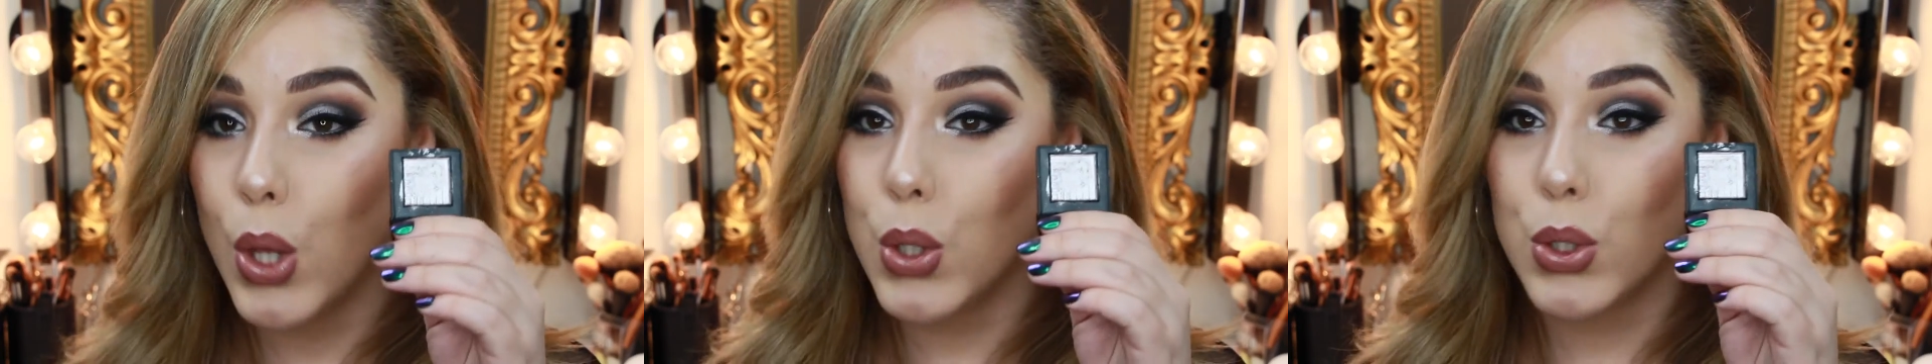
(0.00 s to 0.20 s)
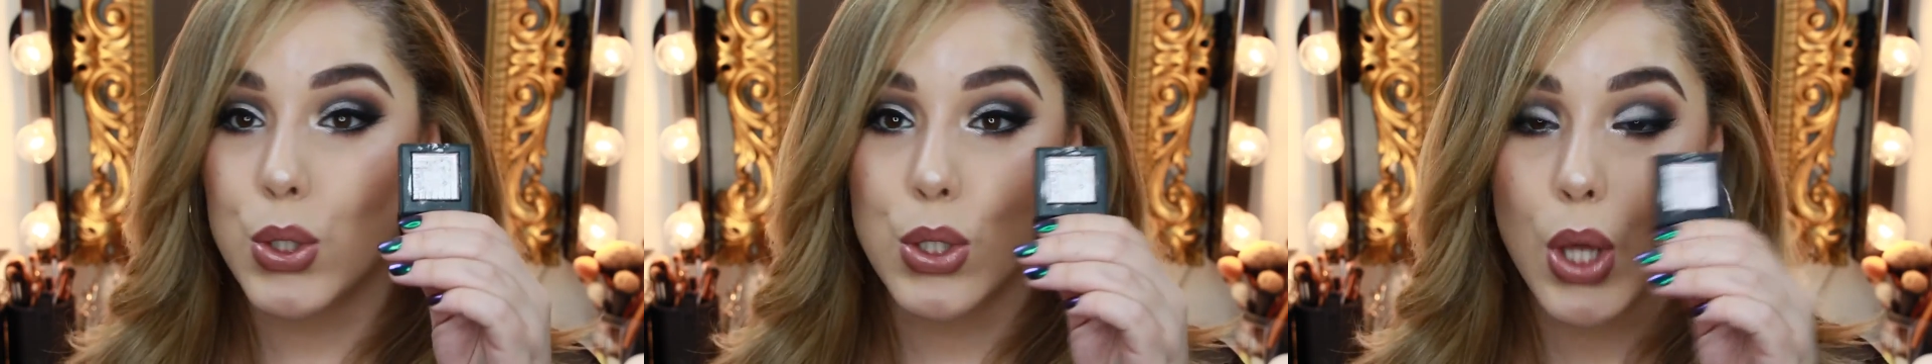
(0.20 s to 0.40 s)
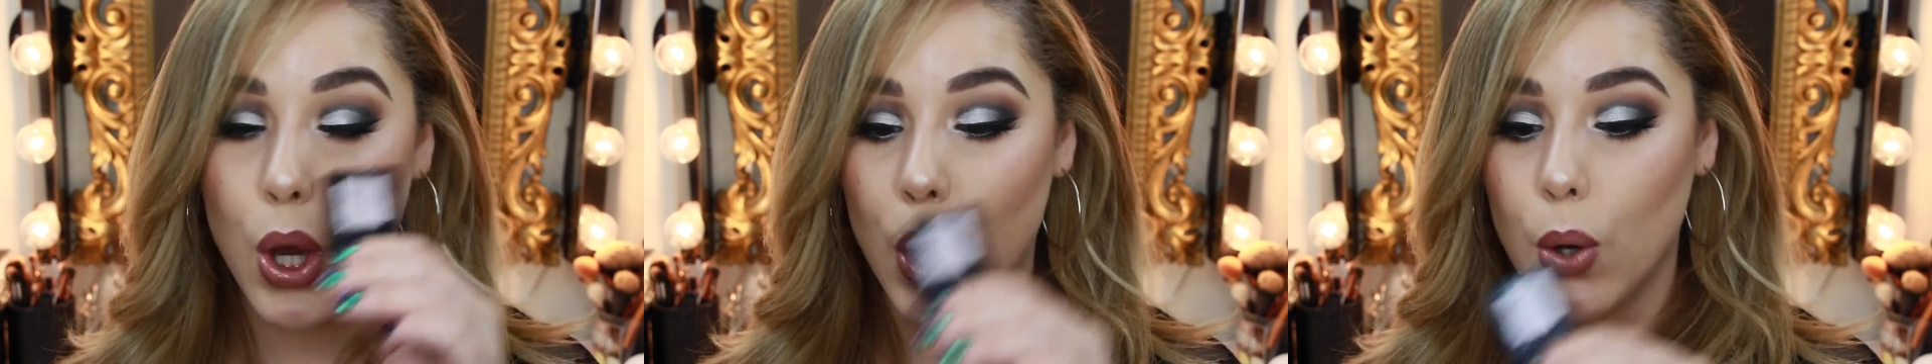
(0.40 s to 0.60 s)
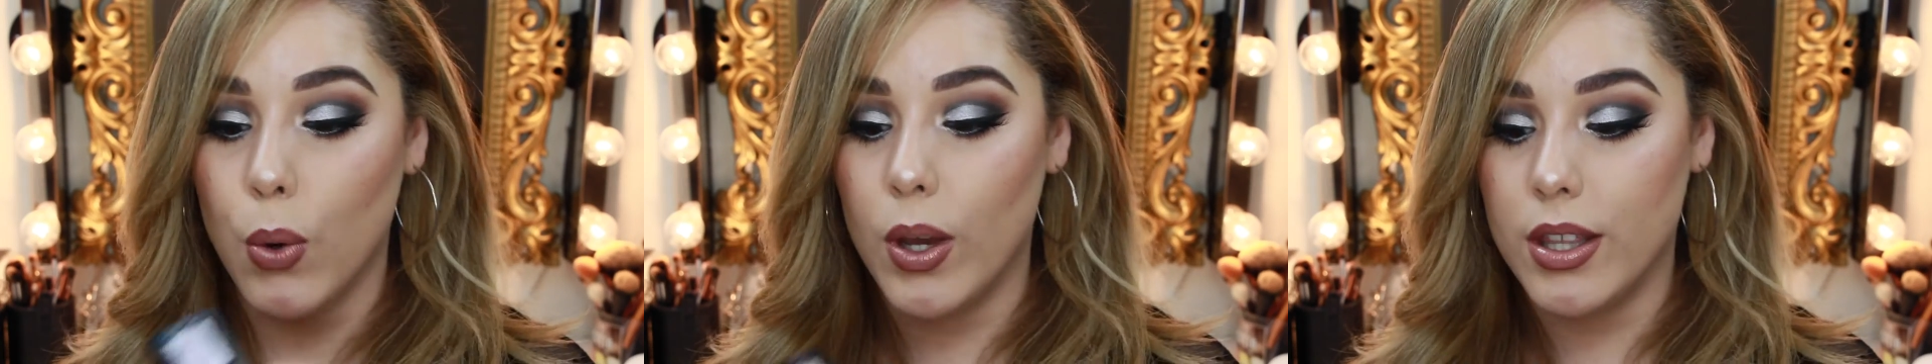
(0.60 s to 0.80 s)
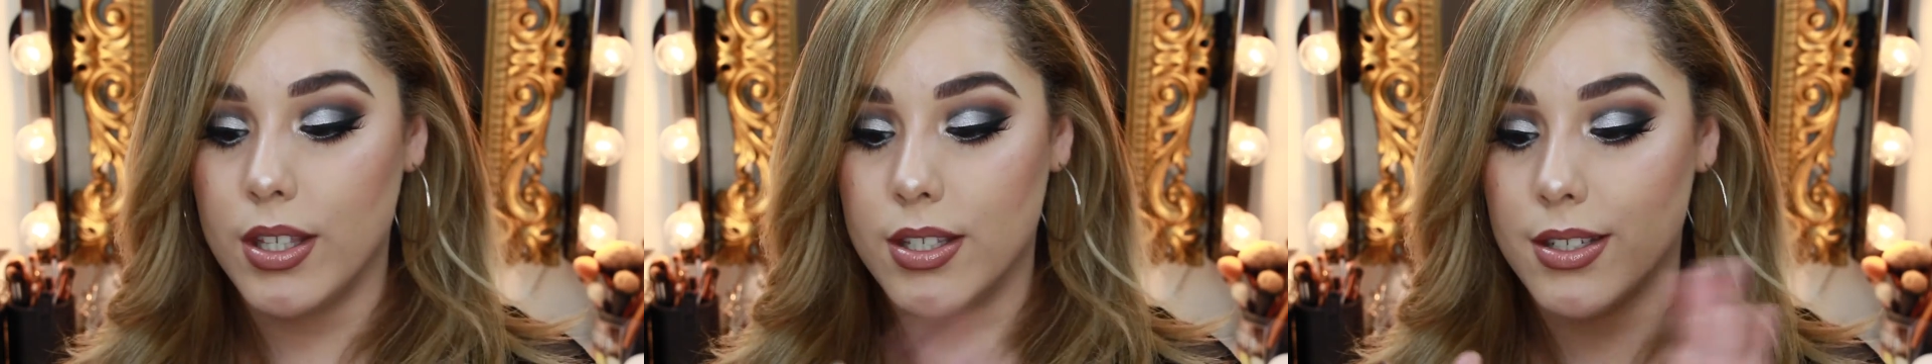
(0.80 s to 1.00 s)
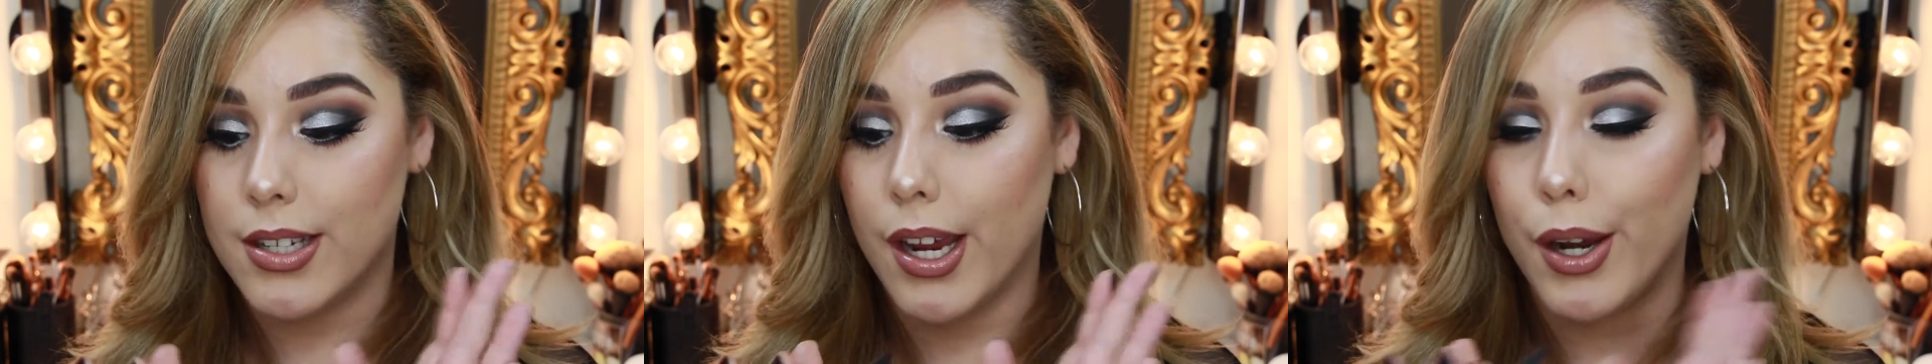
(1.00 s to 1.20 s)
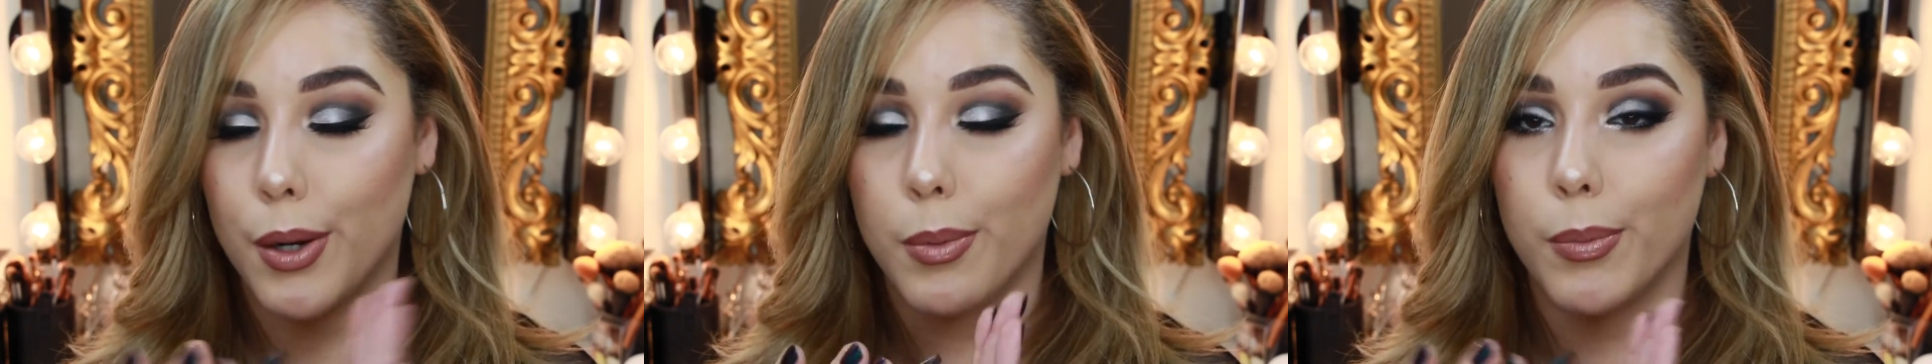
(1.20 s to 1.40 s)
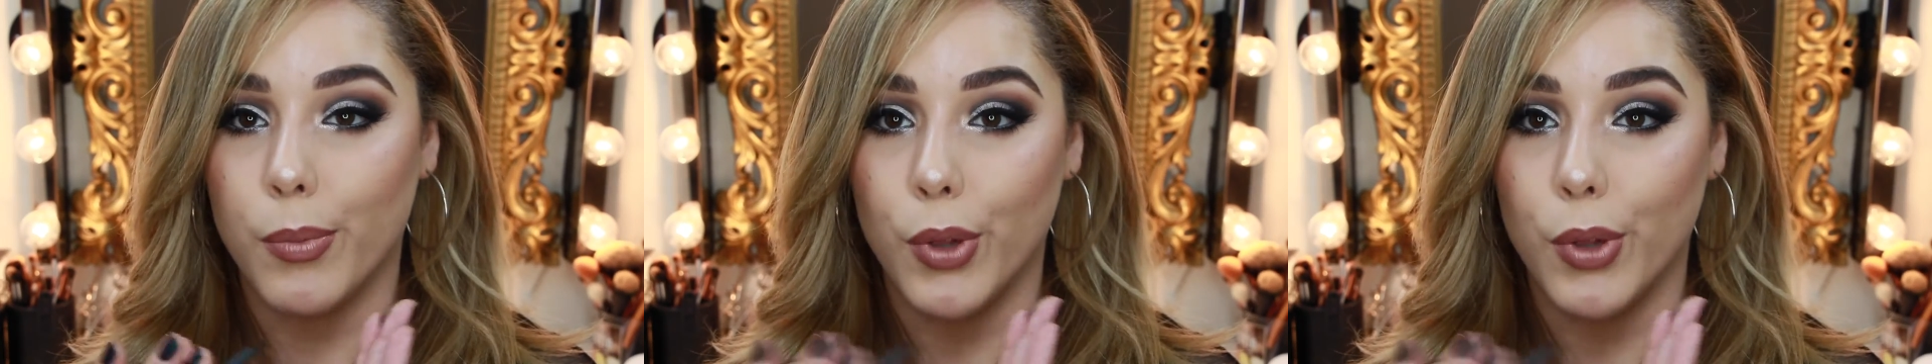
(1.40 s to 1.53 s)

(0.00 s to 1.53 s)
So this entire